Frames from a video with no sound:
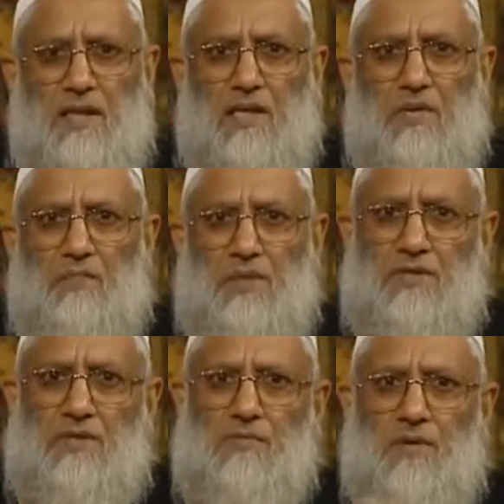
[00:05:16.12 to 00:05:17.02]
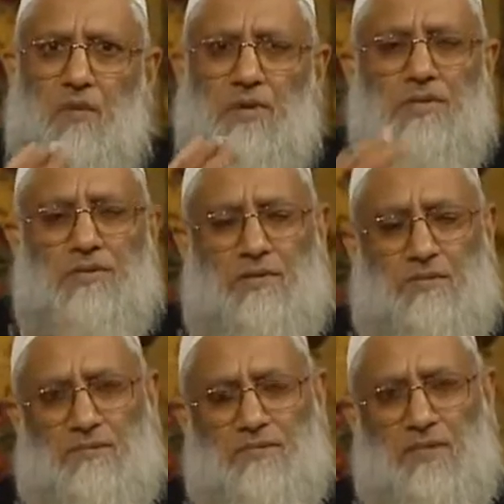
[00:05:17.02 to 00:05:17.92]
a piece of admonition.
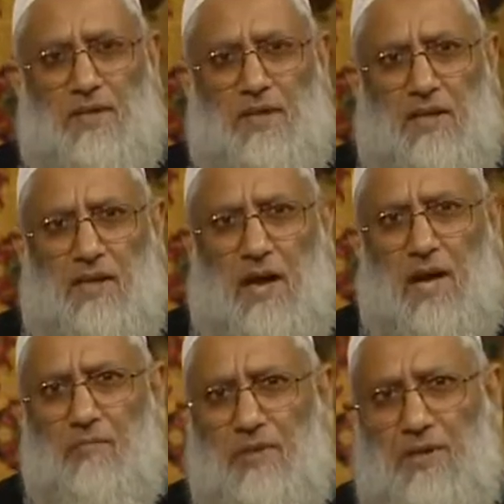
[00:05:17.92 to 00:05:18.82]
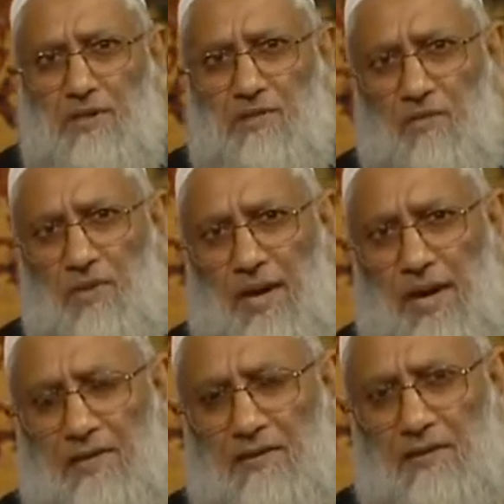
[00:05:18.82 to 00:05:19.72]
In Arabic it is known
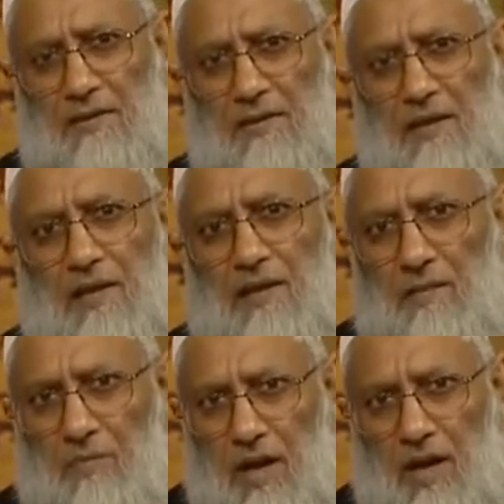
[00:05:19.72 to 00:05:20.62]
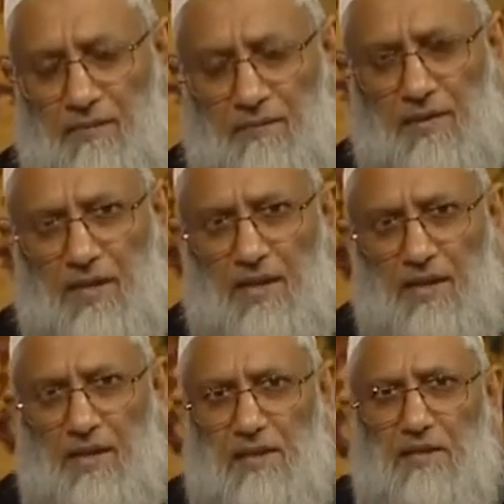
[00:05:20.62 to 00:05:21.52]
as al-ibrah.
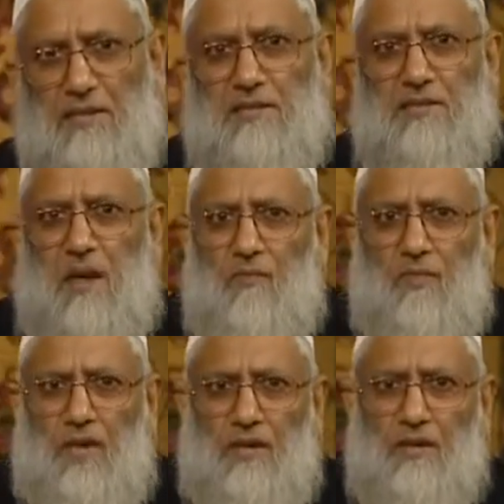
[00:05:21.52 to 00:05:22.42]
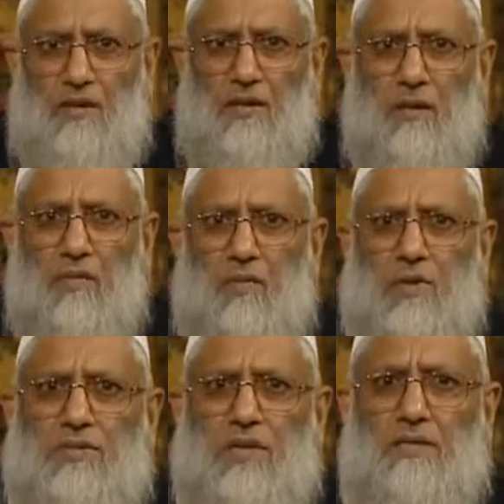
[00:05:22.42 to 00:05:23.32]
Someone who
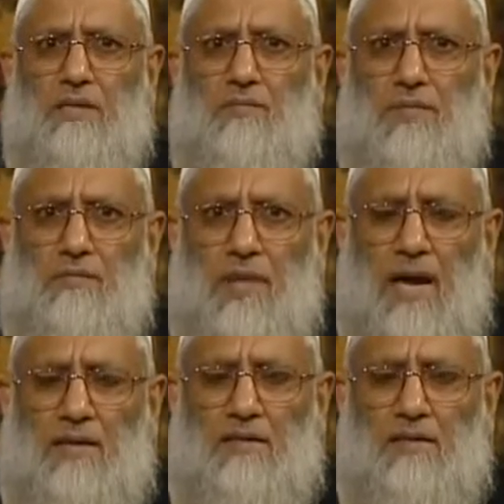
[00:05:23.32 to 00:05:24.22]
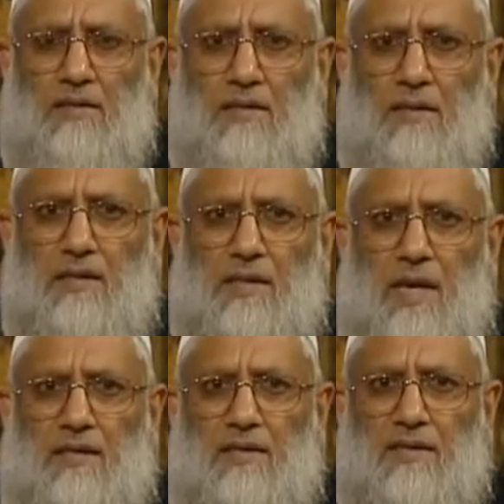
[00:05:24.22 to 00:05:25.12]
has done something bad,
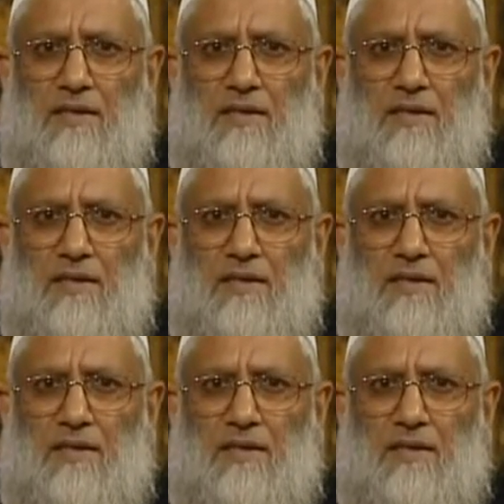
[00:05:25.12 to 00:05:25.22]
then